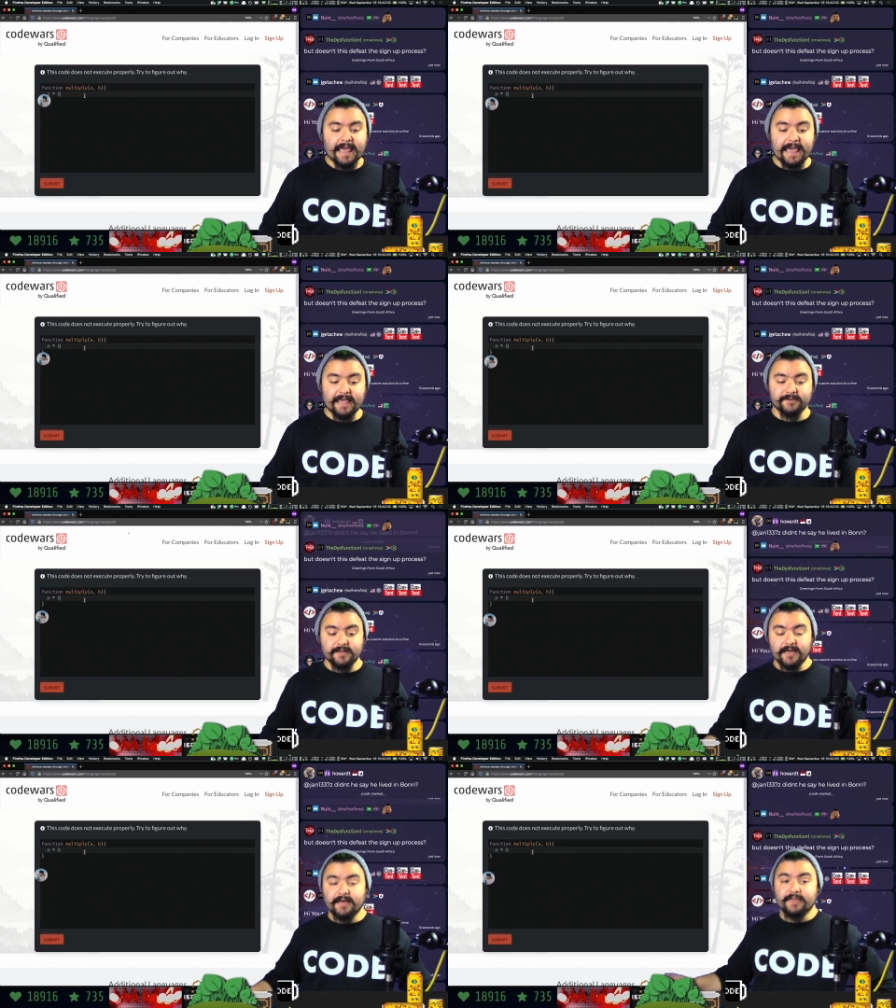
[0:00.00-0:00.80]
and
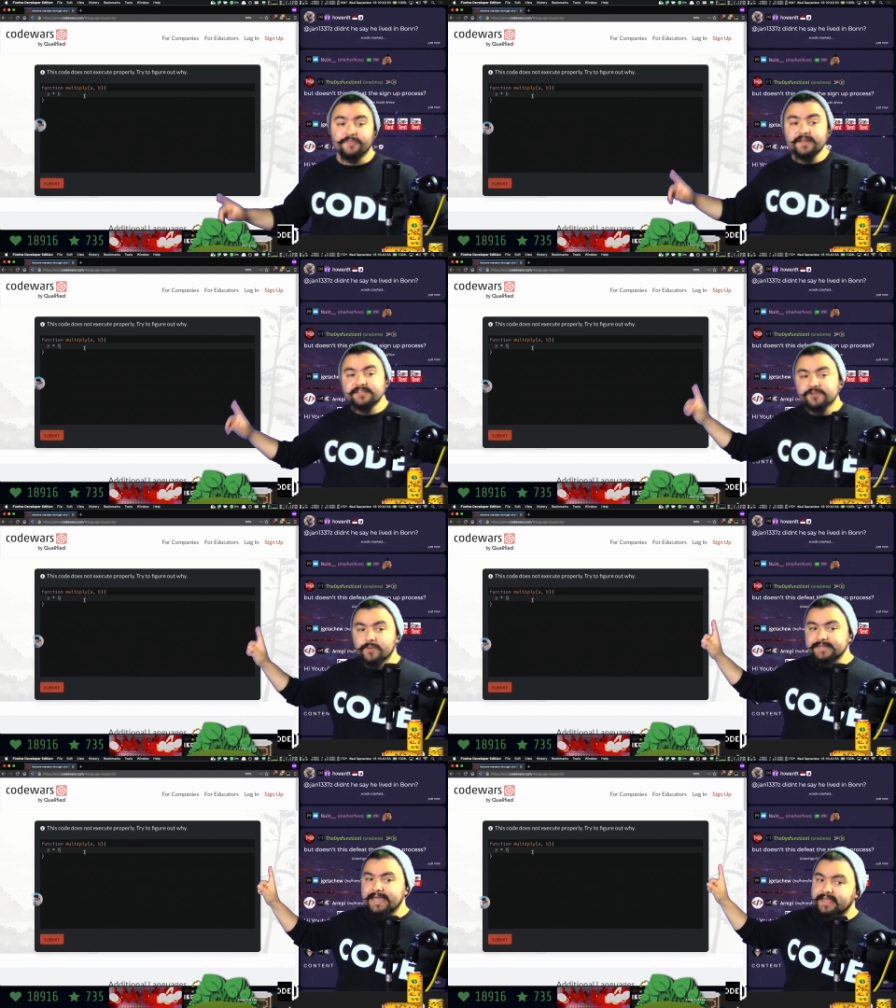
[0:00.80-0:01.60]
uh, then it's
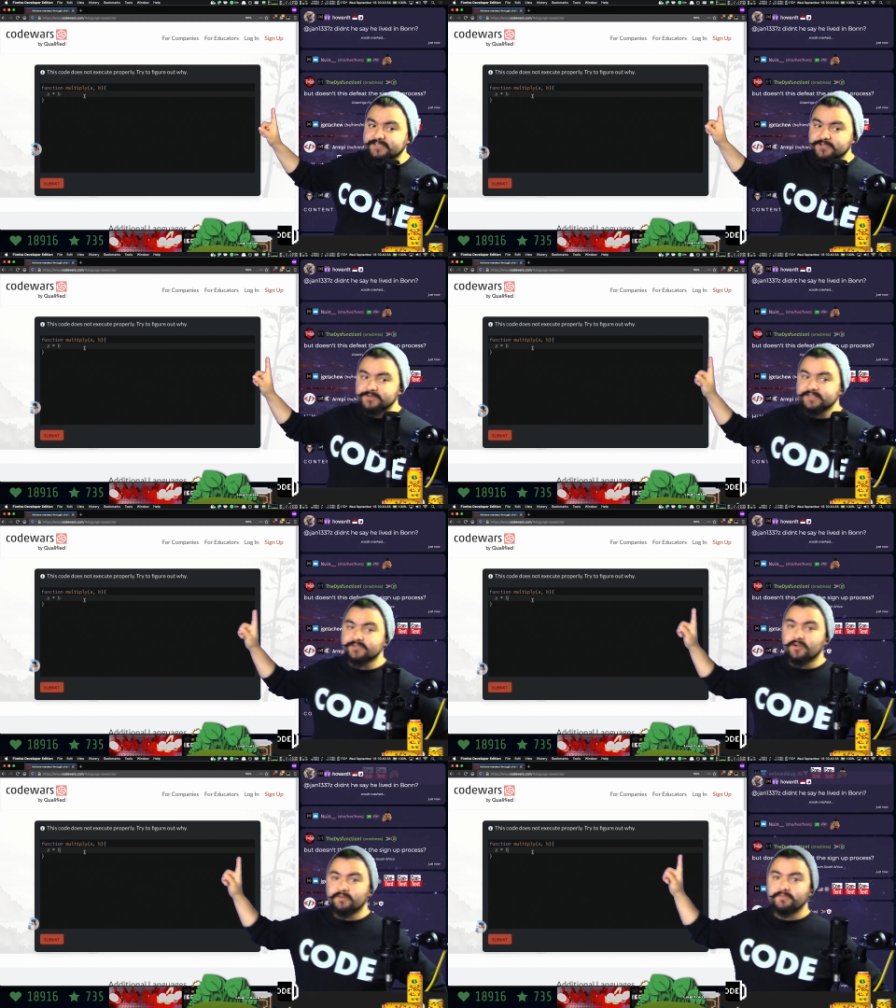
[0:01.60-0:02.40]
going to ask you to
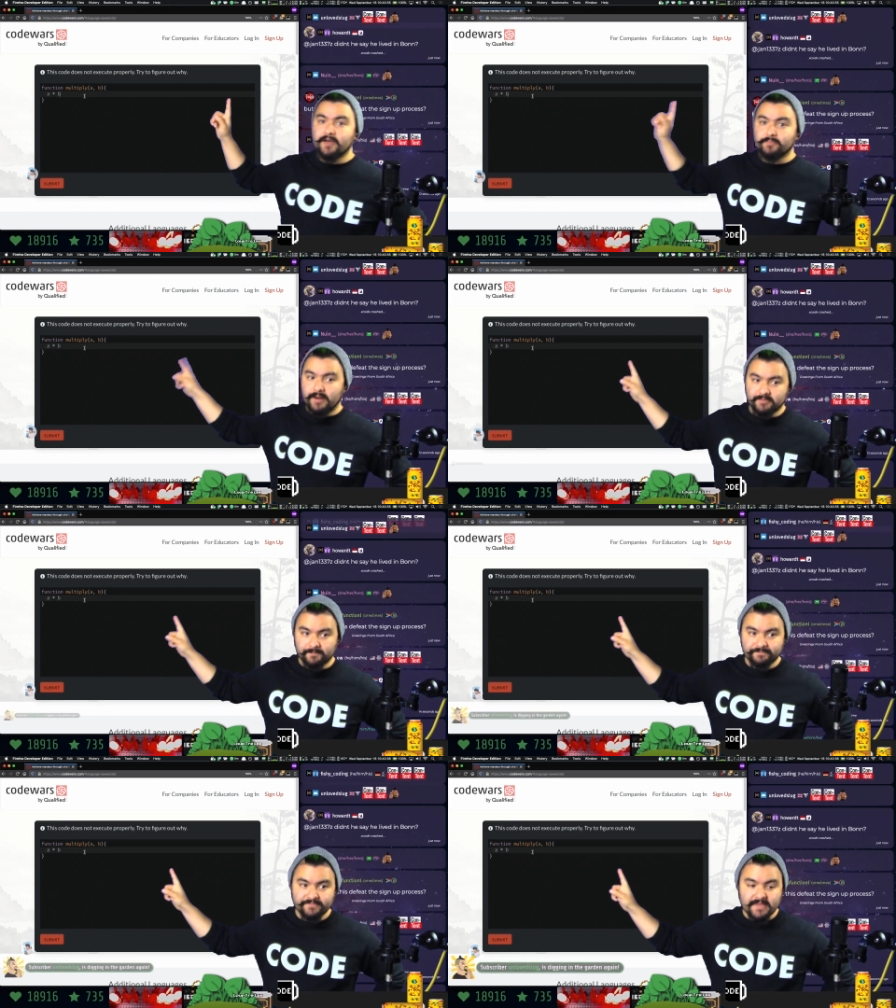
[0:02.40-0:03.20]
solve a problem.